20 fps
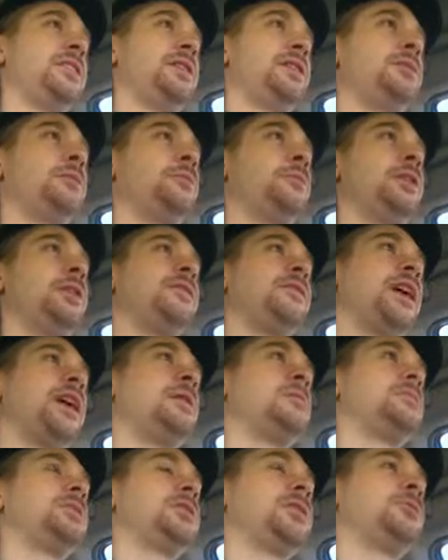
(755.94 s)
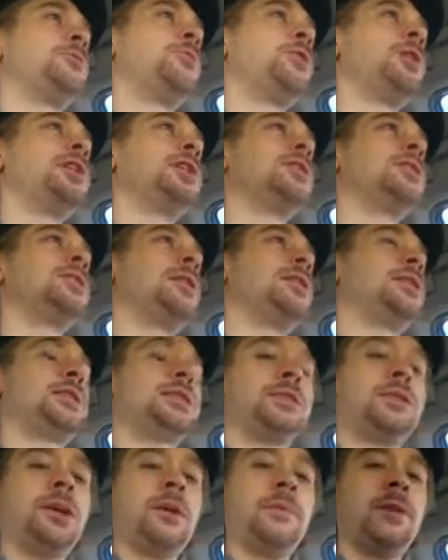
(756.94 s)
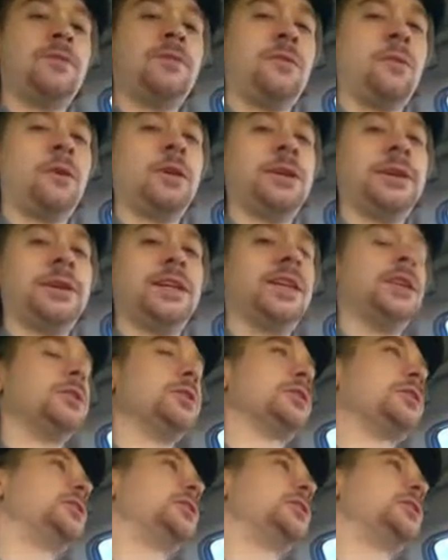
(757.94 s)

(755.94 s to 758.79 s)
the revamped Year 1 exotics coming forward into Year